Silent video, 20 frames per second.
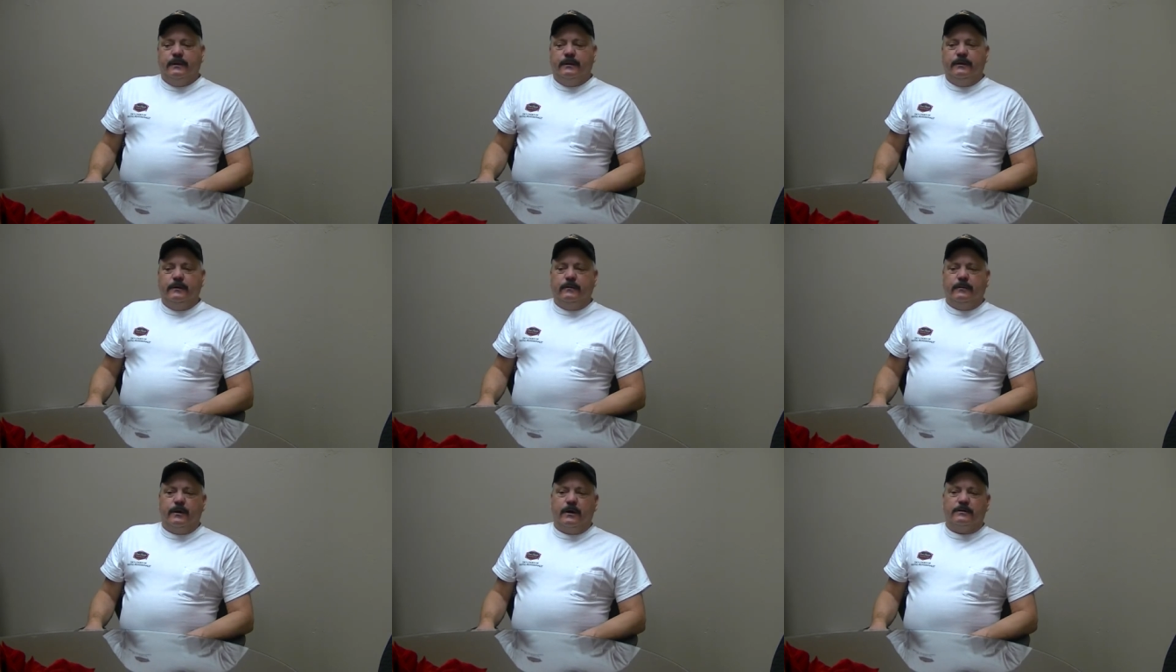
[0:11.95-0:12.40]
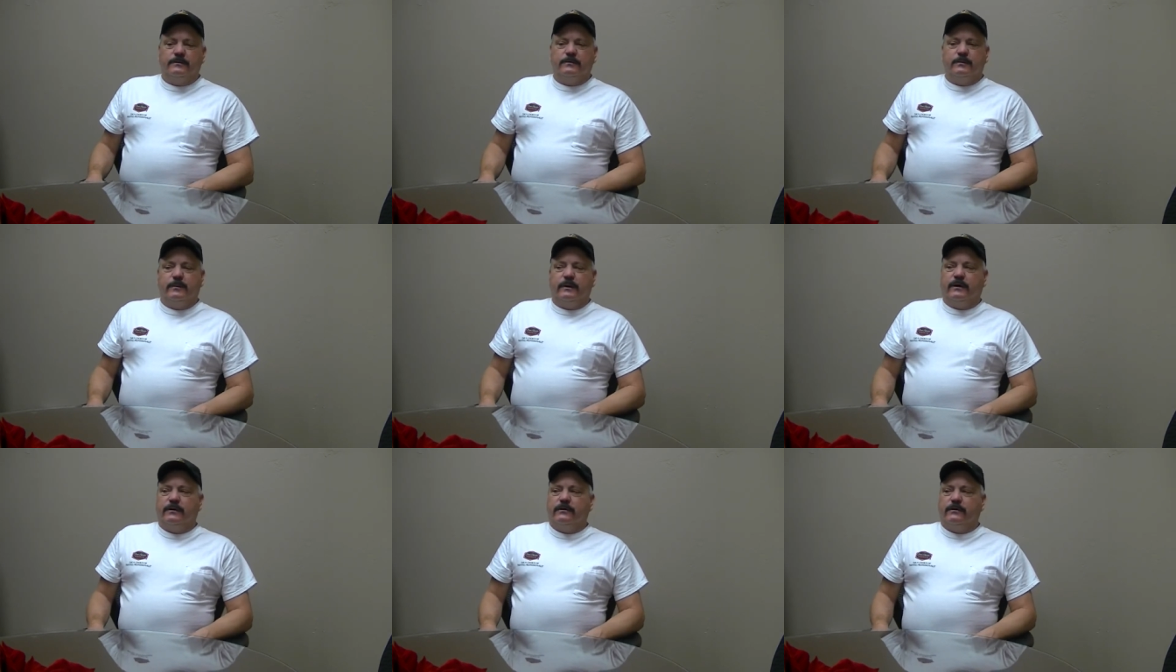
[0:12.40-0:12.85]
uh,
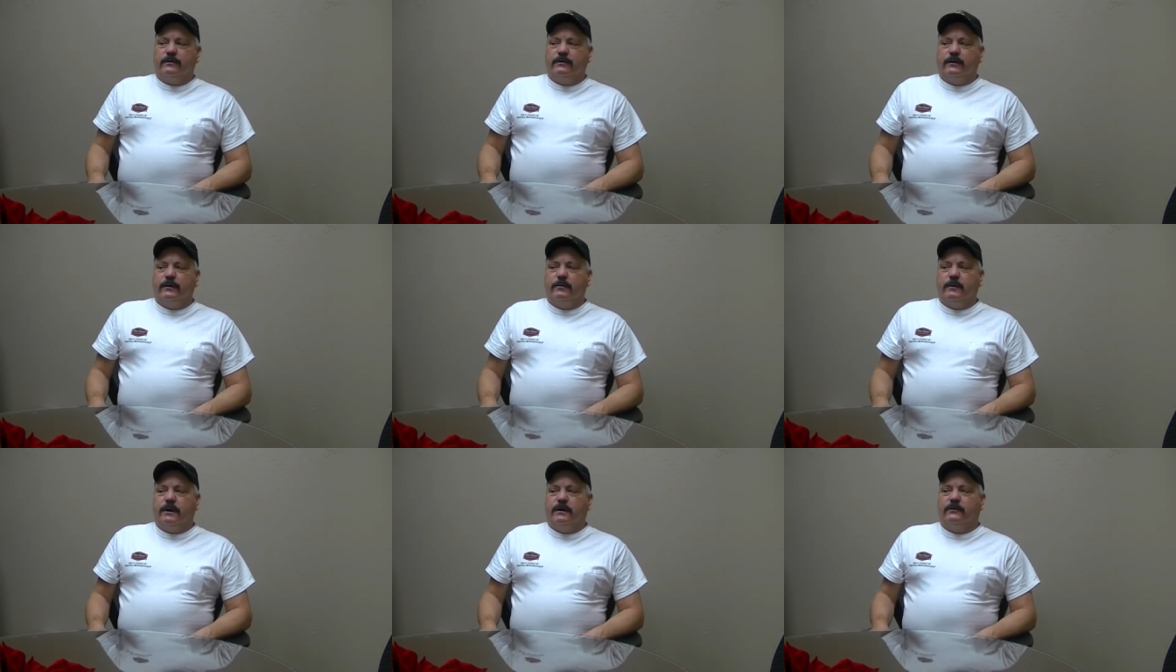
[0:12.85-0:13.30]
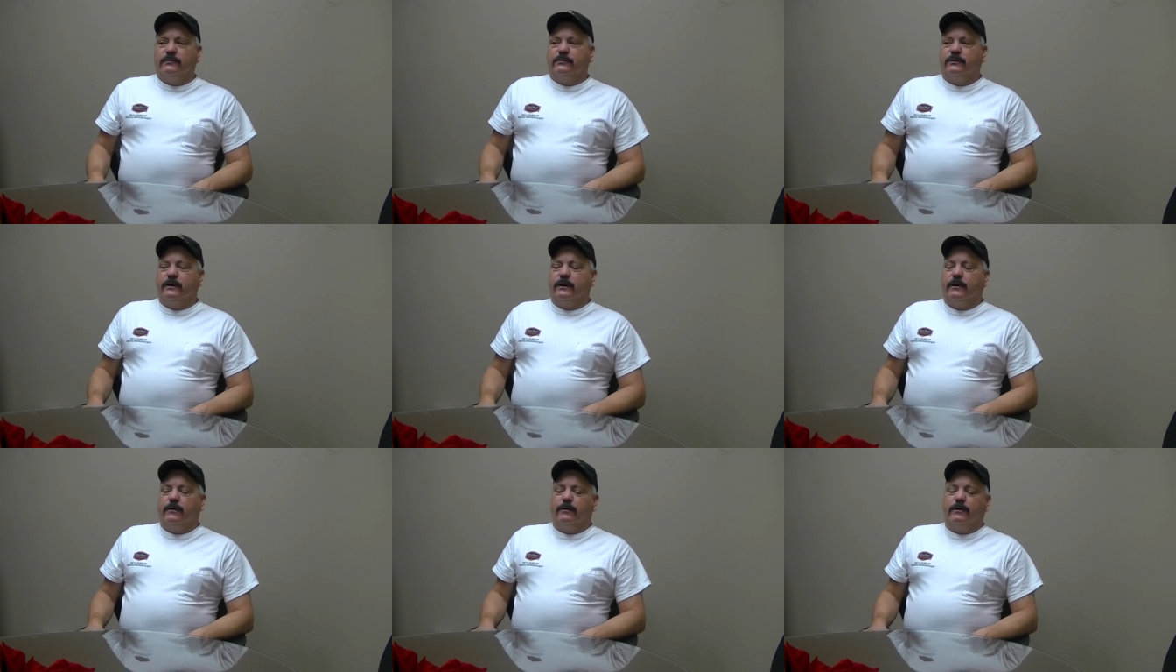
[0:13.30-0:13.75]
approximately about 30 miles
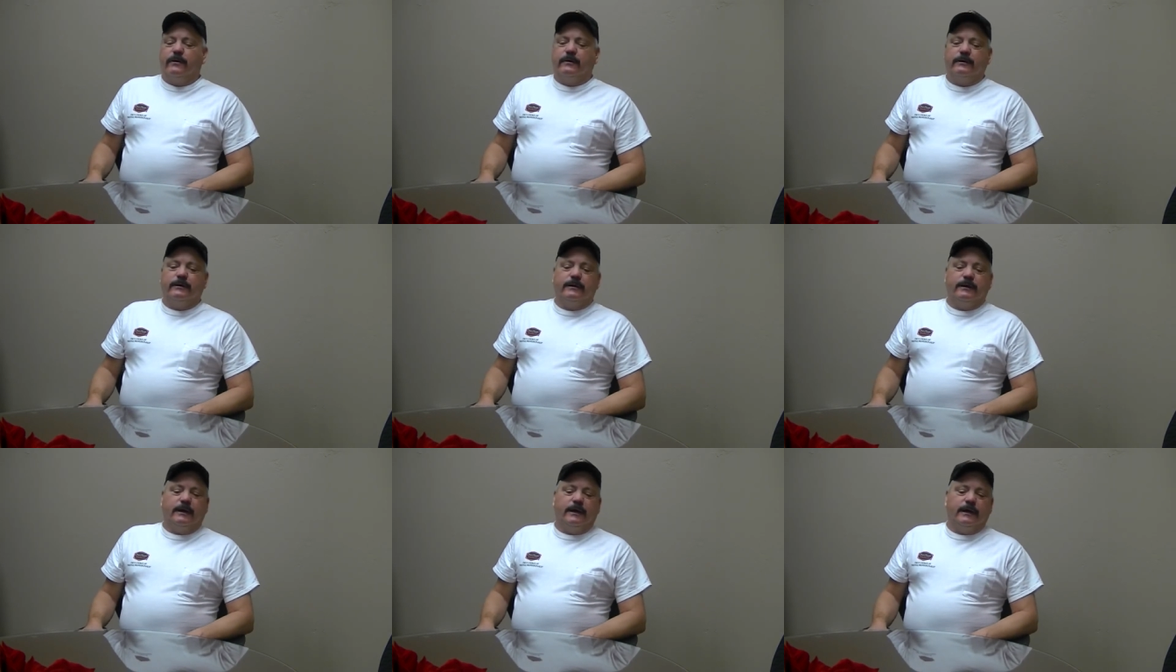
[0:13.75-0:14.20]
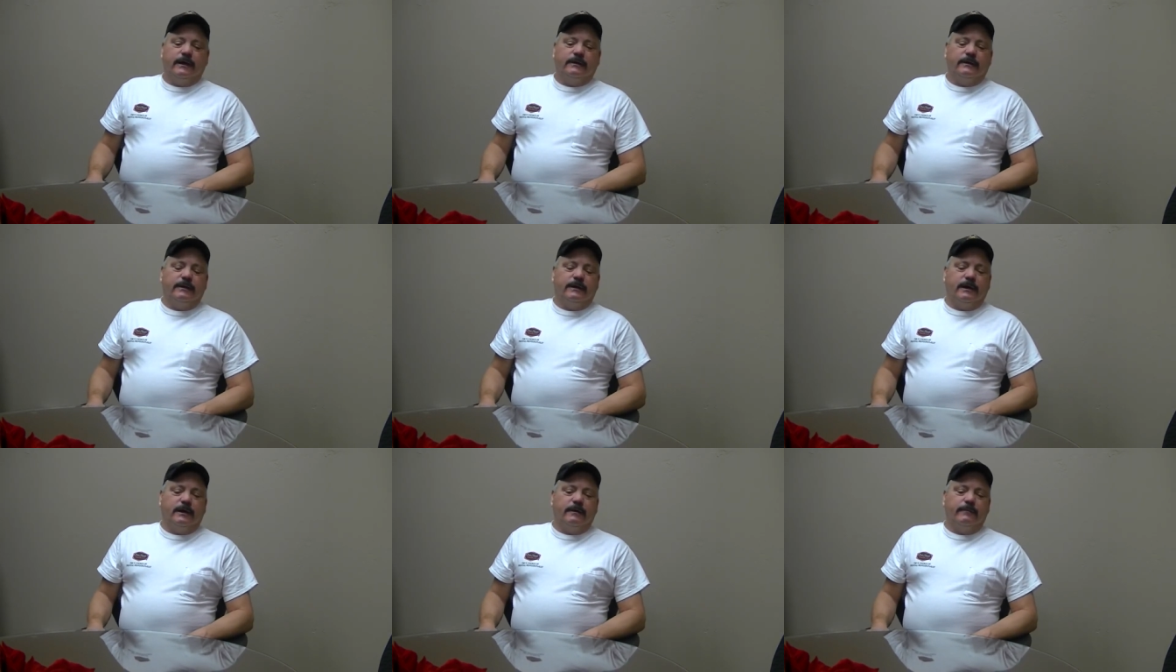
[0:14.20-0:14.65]
an hour,
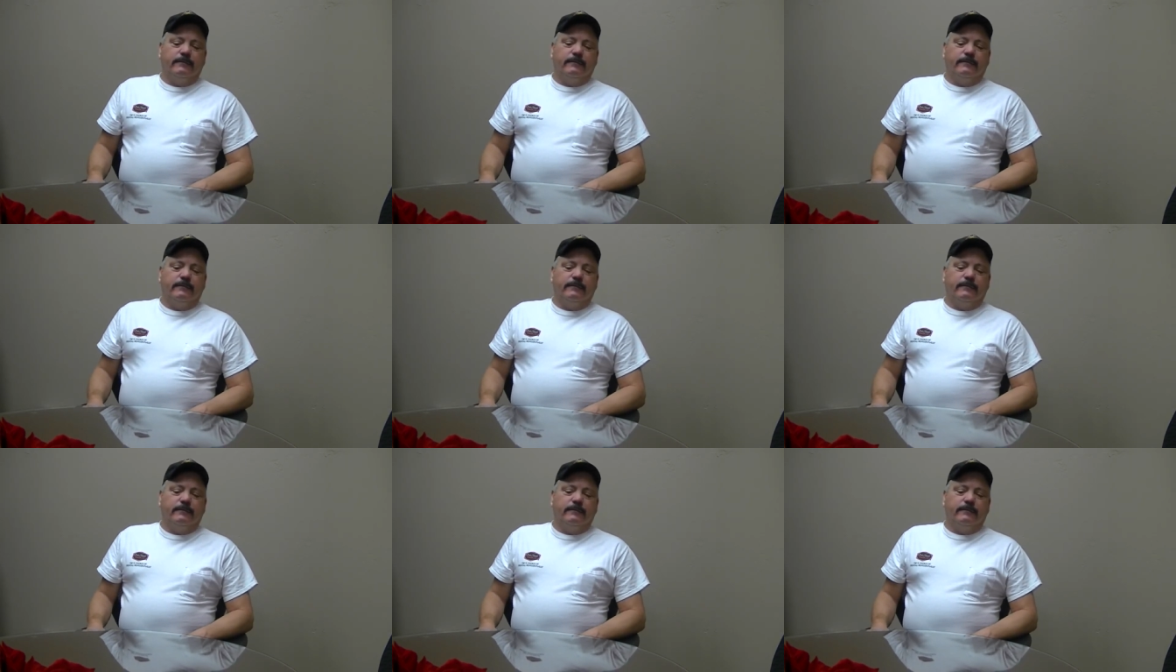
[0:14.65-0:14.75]
and